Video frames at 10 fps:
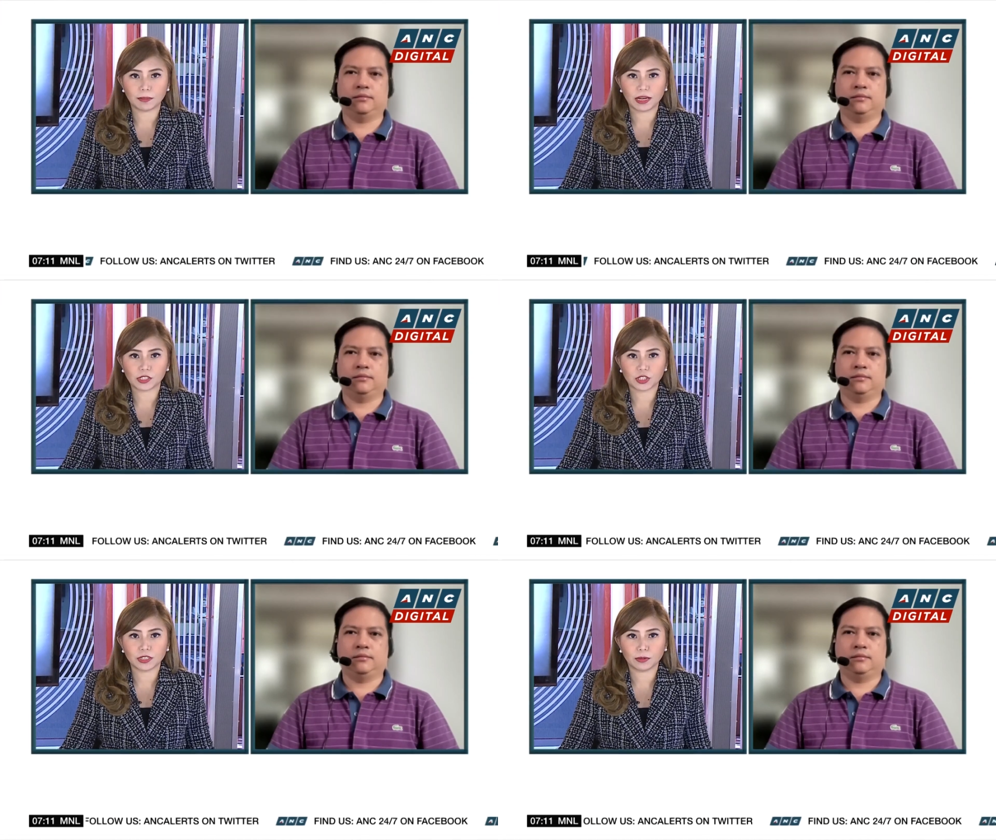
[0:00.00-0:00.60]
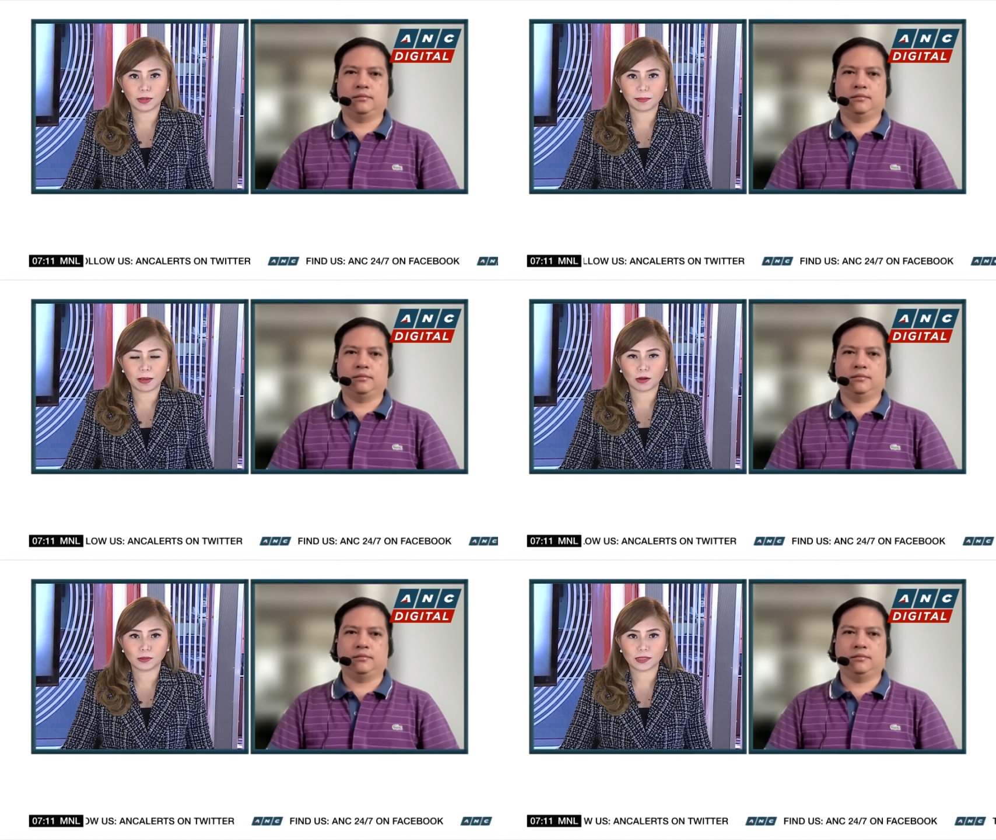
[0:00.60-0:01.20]
Speaker 1: by attorney Ray
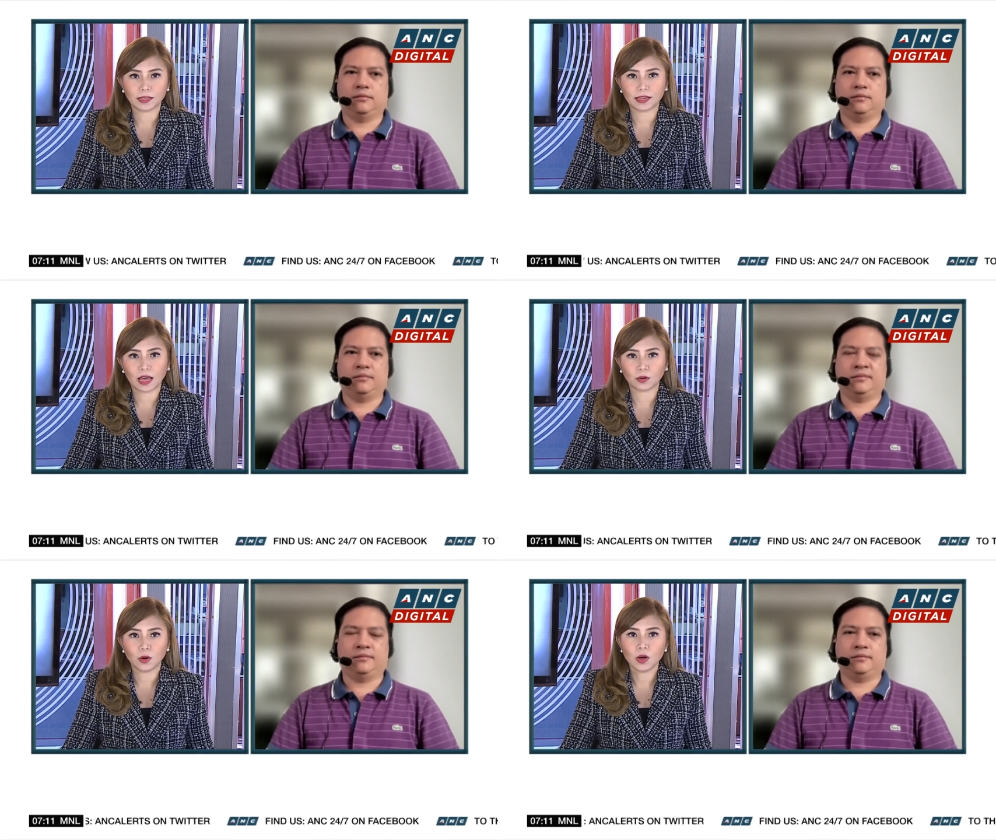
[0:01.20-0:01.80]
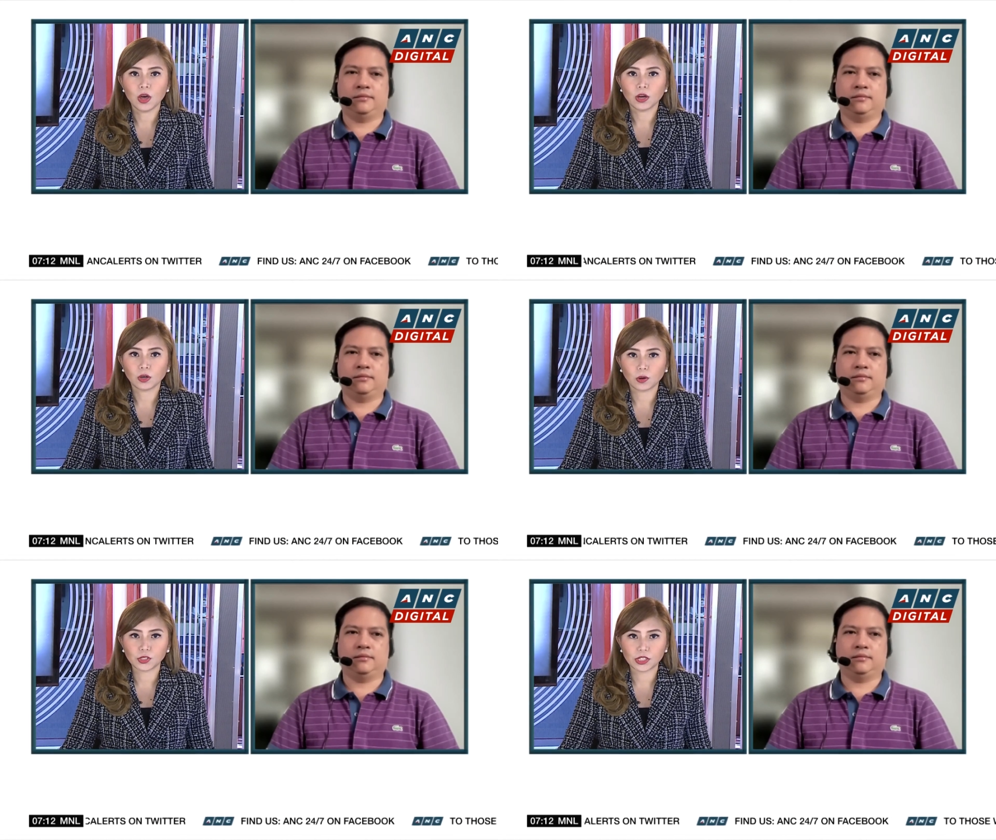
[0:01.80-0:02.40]
Paolo Santiago,
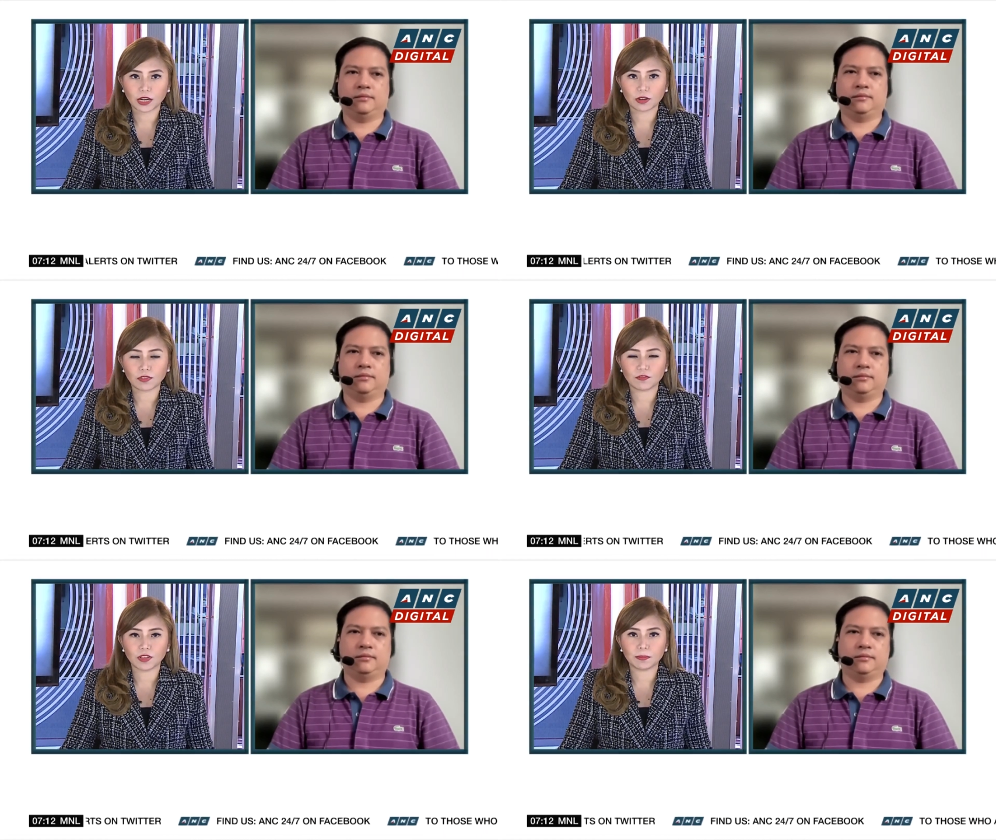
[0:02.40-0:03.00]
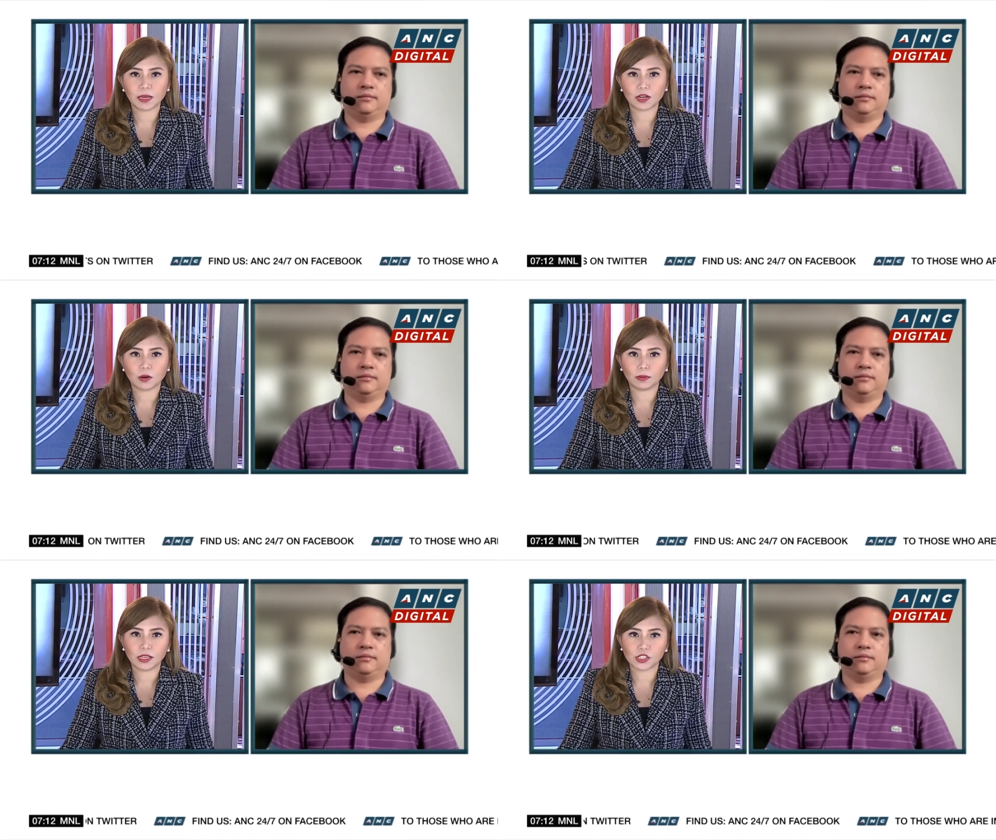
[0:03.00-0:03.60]
co-chair of the Philippine
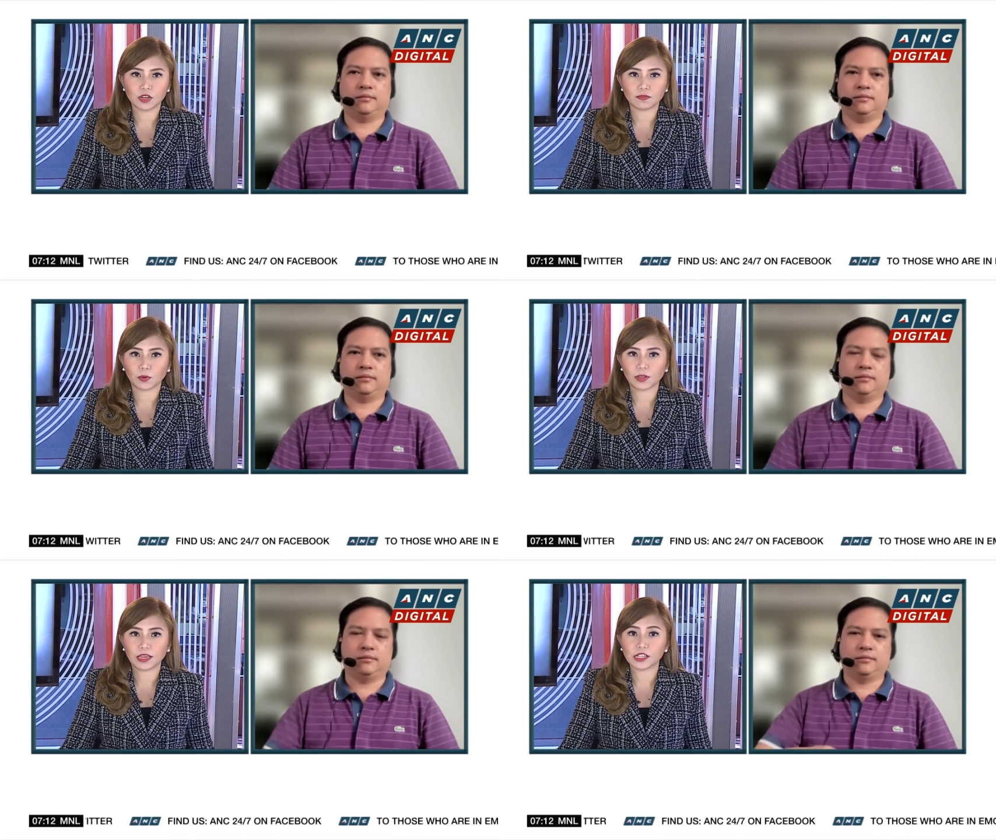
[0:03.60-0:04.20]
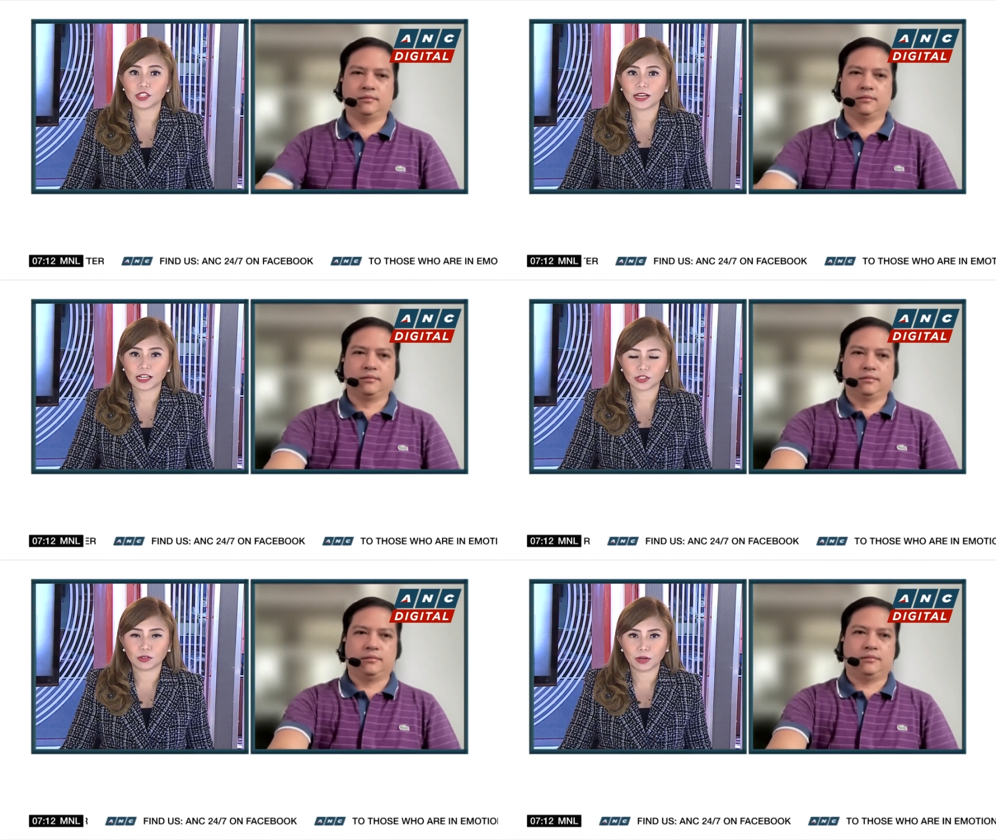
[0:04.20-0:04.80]
Coalition for the
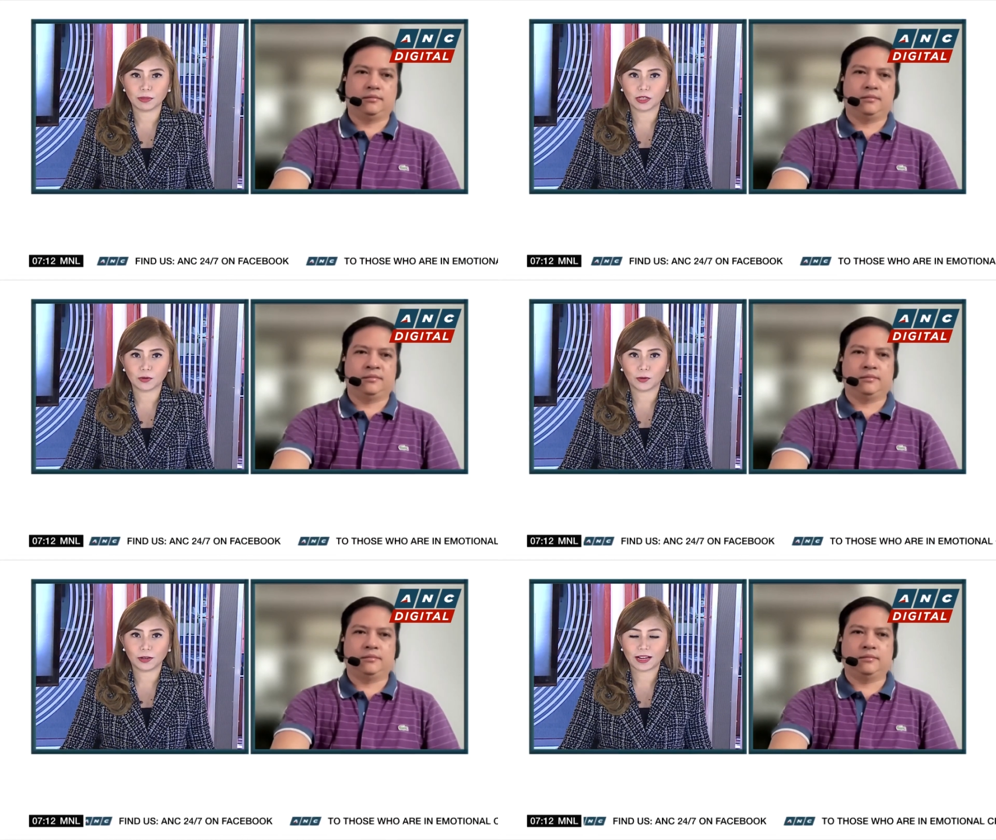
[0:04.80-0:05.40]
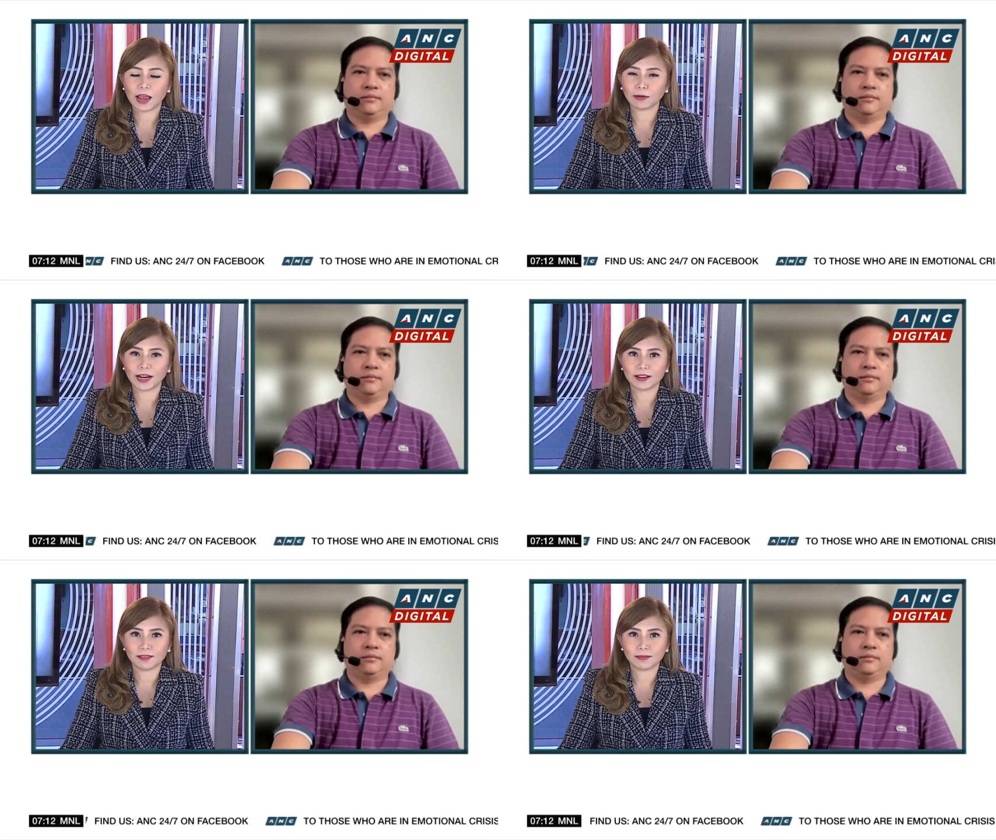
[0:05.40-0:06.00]
International Criminal Court. Hi, Ray.